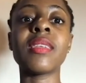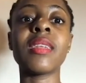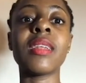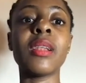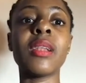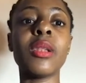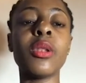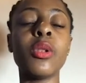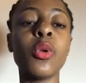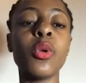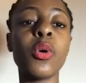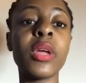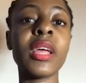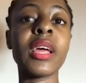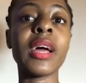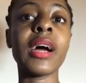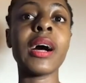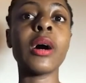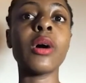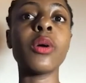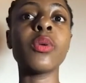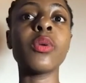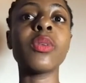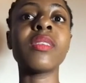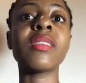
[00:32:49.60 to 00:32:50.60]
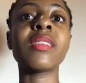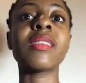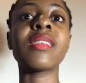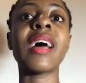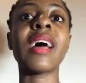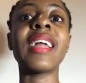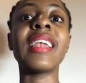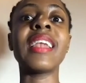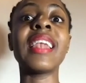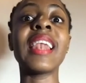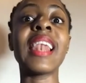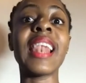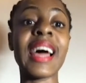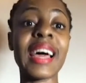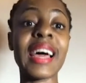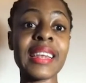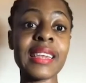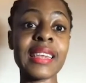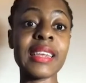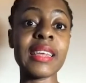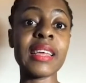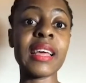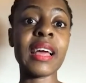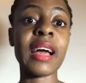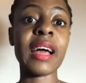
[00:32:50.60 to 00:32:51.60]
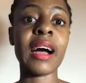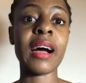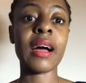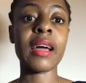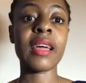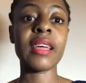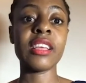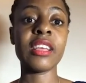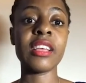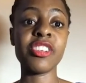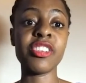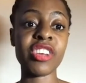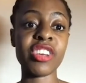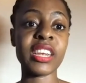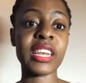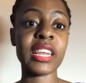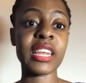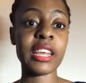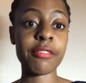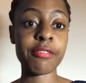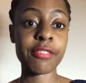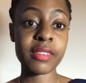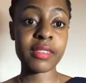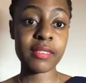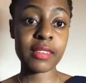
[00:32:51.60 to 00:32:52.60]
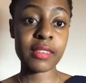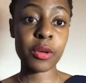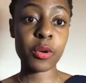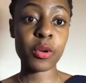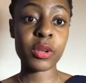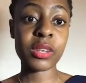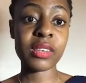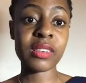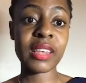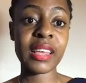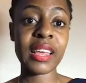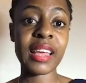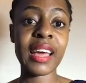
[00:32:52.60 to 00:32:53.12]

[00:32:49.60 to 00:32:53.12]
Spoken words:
looking out and learning each and every single day,